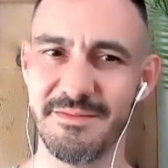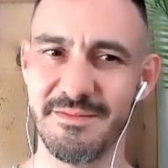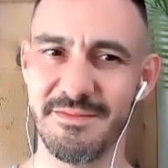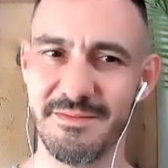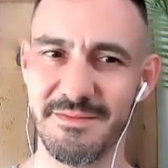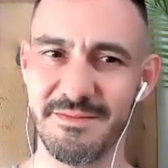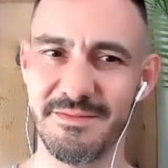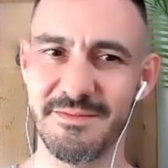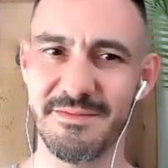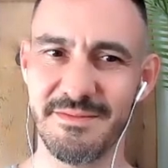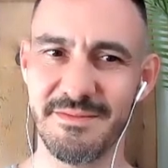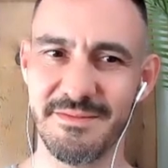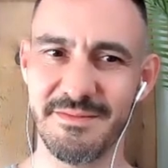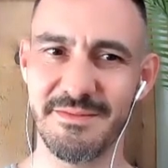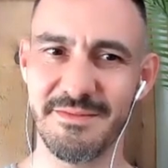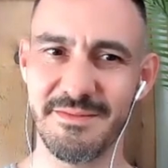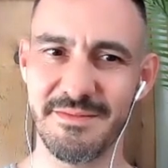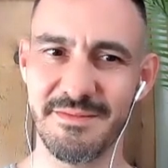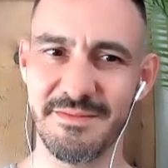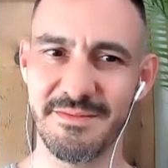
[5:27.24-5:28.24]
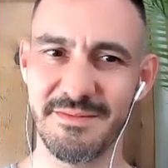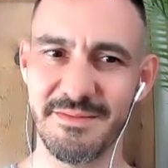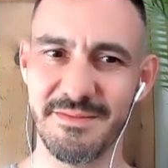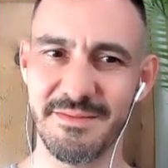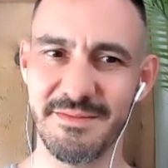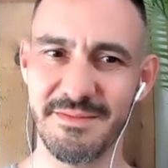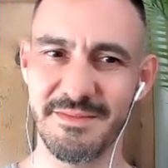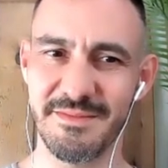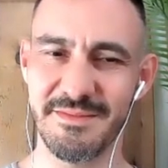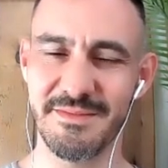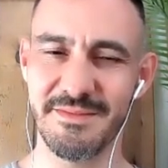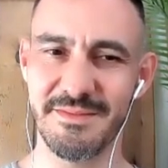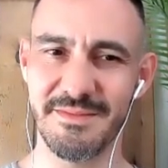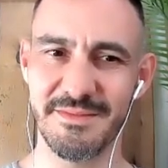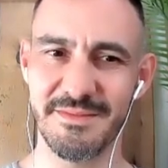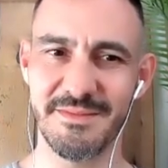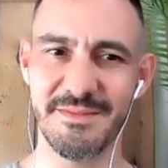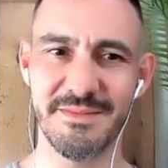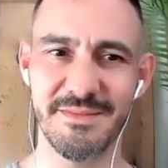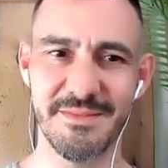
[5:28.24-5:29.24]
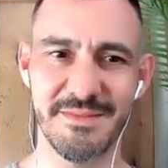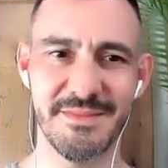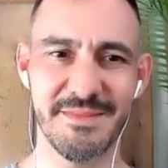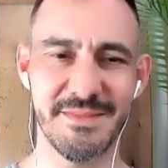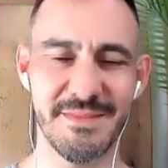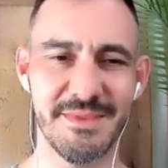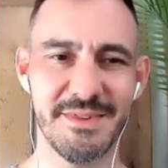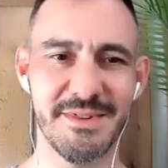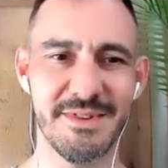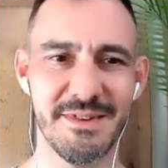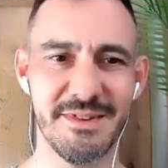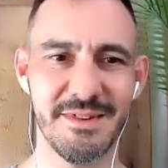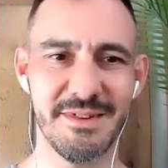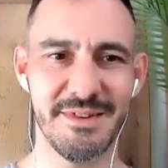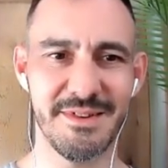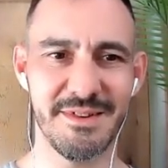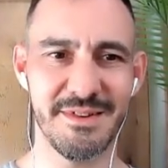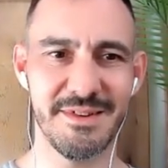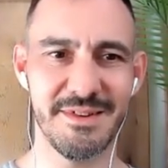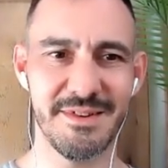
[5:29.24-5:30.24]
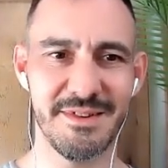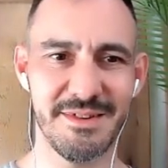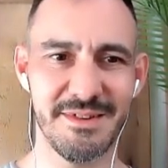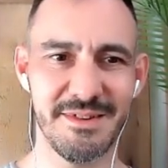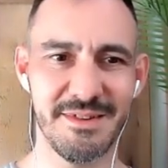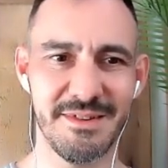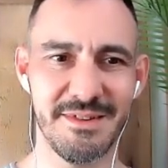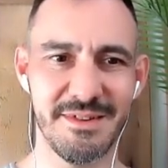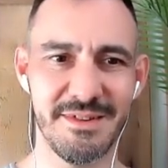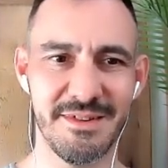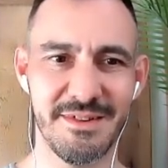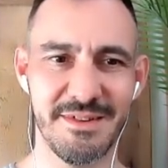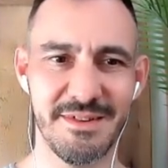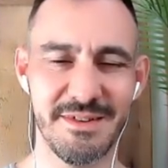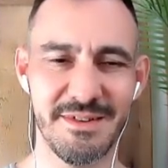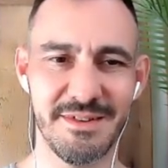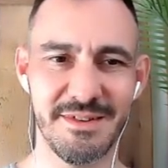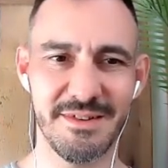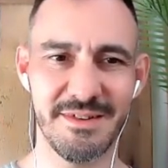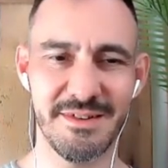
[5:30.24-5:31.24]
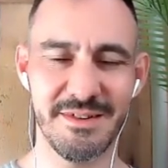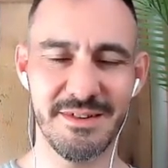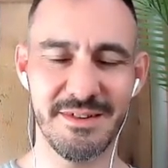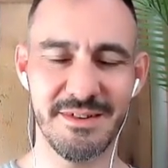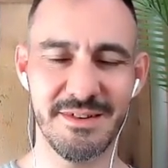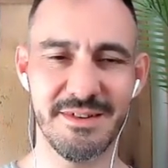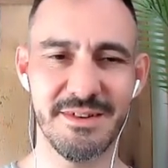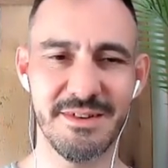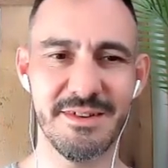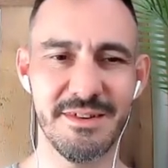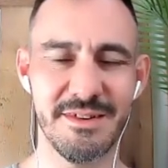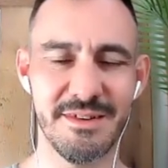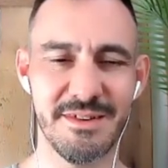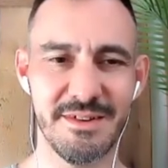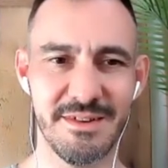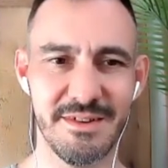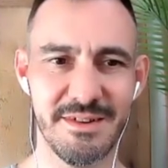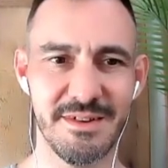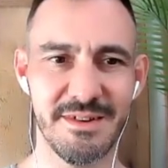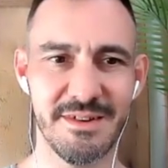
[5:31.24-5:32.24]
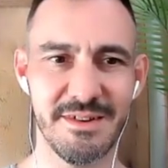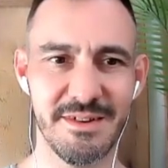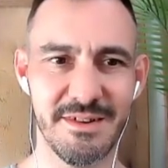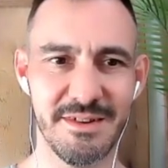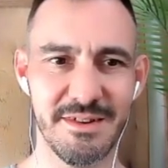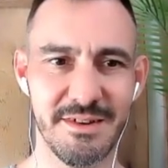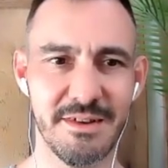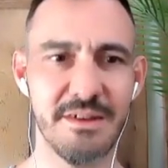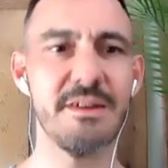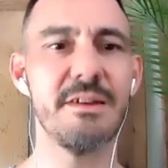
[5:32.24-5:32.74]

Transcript: (silent)